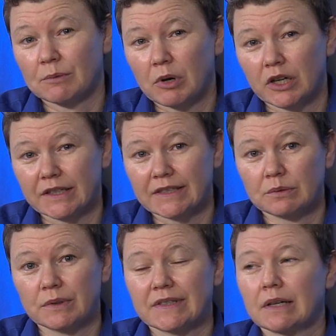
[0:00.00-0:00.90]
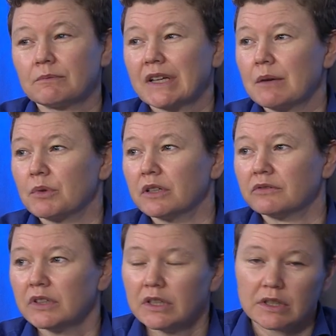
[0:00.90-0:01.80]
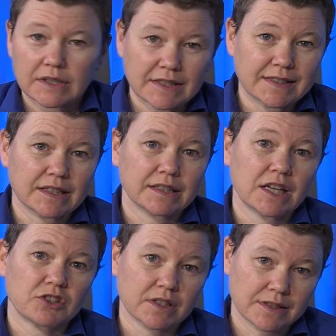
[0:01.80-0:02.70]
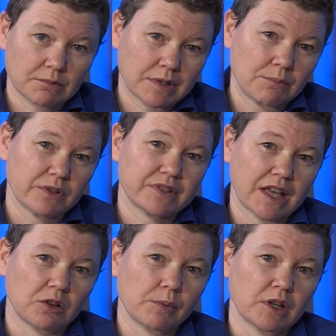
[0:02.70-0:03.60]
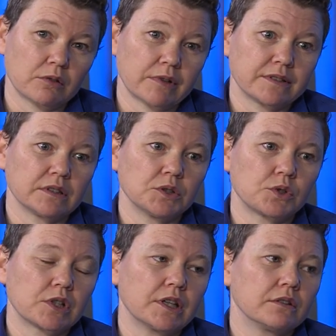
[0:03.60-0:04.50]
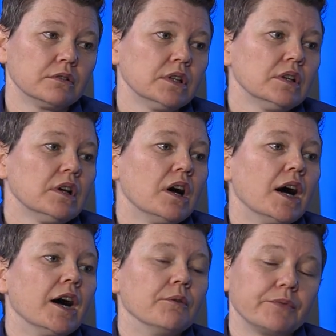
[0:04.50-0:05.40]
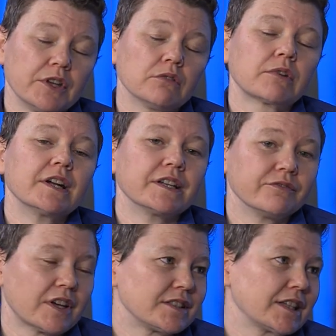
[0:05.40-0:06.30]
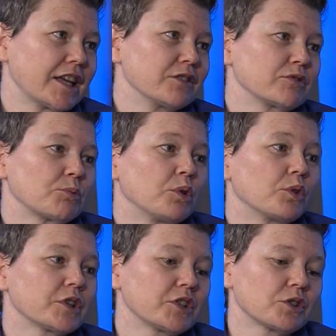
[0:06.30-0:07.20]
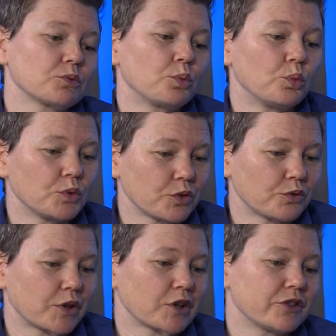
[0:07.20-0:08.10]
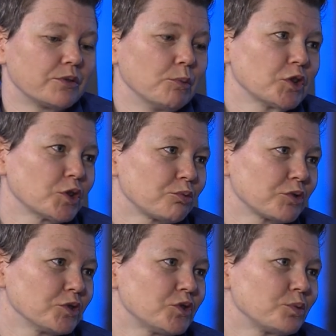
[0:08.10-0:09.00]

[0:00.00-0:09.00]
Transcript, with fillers: the parties with some type of conciliation, some type of settlement or resolution. They'll write an investigative report. You're very familiar, Bruce,